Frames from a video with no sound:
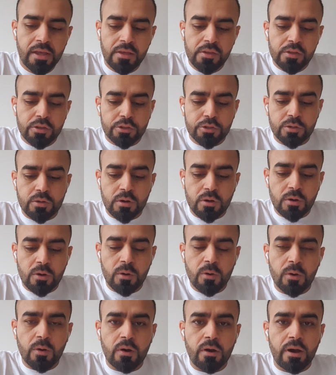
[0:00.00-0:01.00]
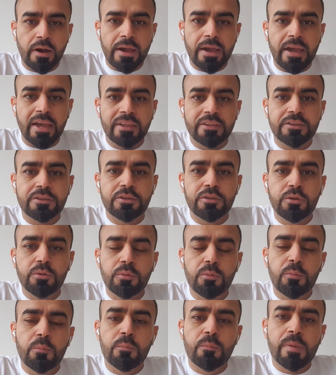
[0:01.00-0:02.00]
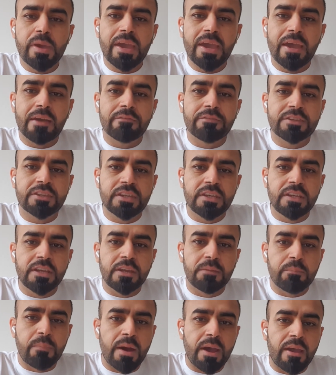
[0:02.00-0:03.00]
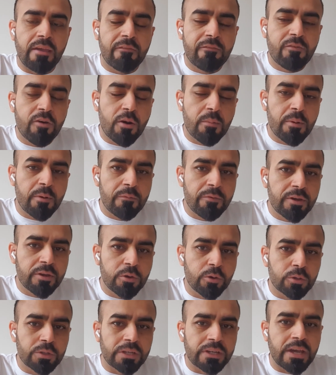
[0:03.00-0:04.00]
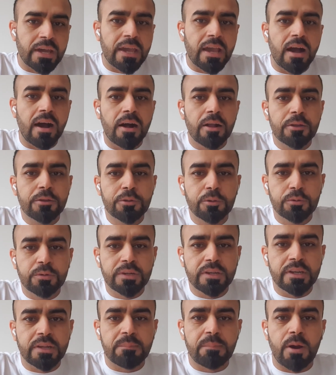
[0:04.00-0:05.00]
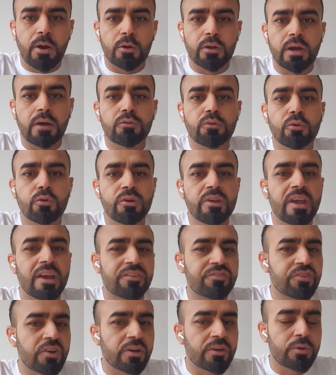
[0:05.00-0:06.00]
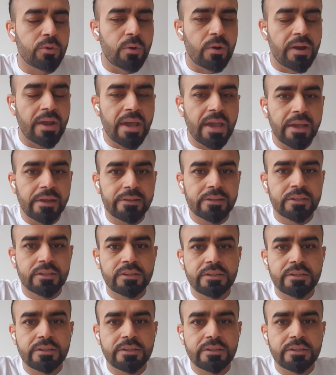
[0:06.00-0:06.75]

So as you may have seen in my former video that I also did about how to re-attract your ex,